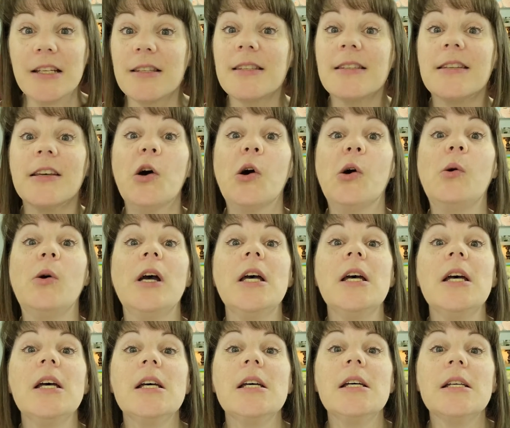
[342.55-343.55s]
so
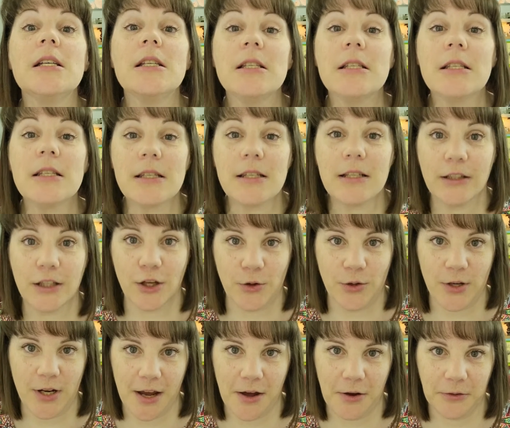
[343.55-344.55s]
slow
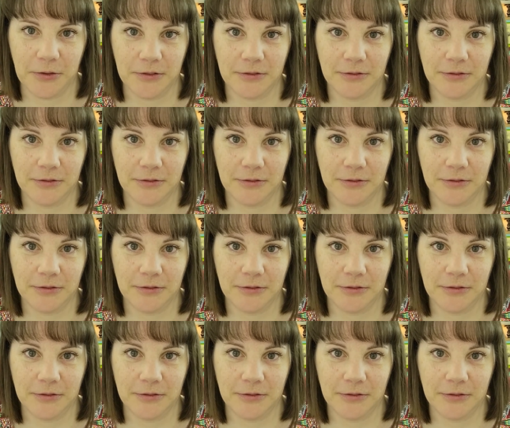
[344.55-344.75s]
down.